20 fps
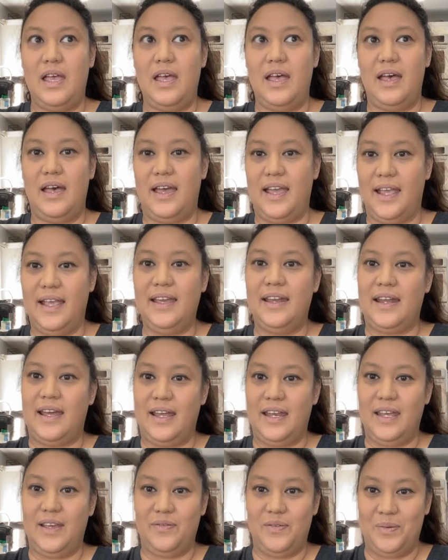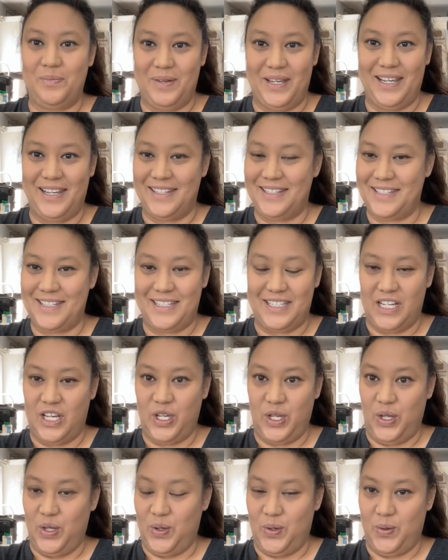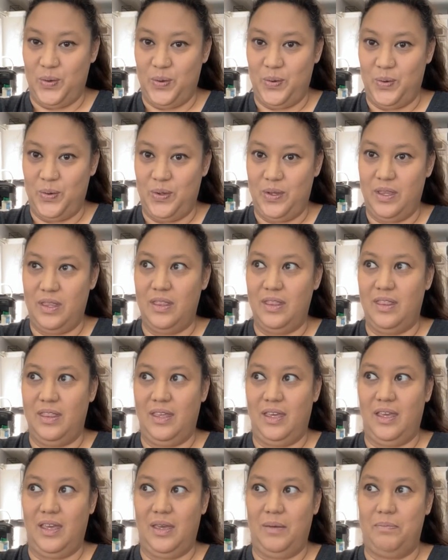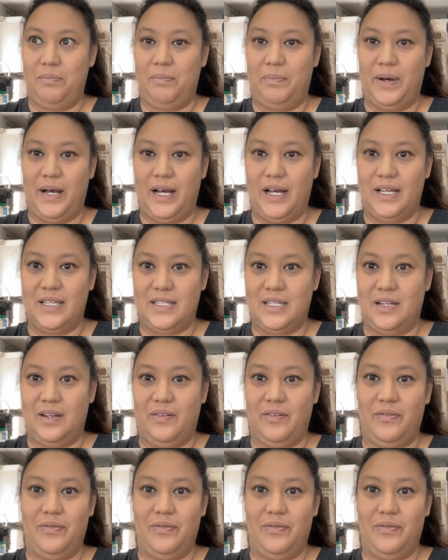I cannot even begin to tell you the positive